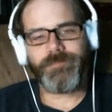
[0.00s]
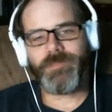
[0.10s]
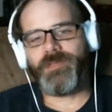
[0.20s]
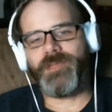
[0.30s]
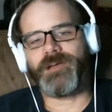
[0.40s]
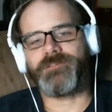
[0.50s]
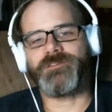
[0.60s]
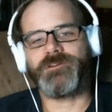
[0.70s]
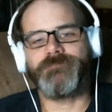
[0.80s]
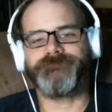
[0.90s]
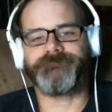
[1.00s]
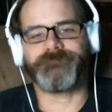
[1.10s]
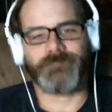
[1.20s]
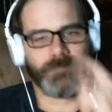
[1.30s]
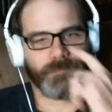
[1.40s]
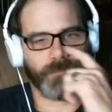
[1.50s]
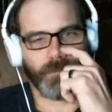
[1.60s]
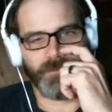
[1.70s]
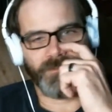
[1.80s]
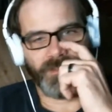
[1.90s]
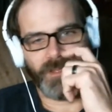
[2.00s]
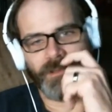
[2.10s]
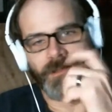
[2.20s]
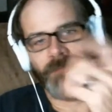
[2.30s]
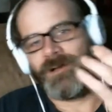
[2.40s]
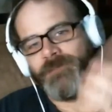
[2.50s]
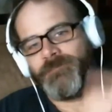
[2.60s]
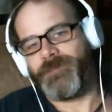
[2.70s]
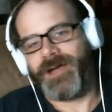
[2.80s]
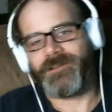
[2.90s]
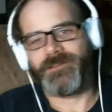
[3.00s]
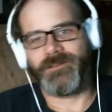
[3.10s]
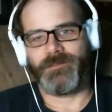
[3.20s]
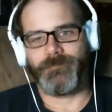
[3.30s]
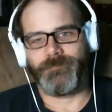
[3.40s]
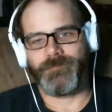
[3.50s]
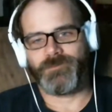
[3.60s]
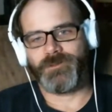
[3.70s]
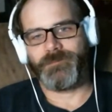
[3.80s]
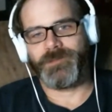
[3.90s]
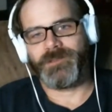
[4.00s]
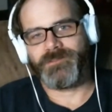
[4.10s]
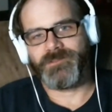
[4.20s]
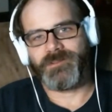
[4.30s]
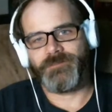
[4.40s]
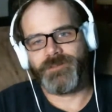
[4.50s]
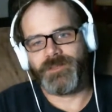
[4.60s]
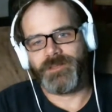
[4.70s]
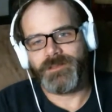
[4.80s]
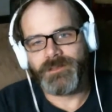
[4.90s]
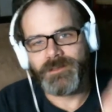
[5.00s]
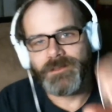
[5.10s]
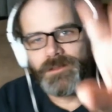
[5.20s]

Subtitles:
yeah, so once again, I'm back streaming this stuff again and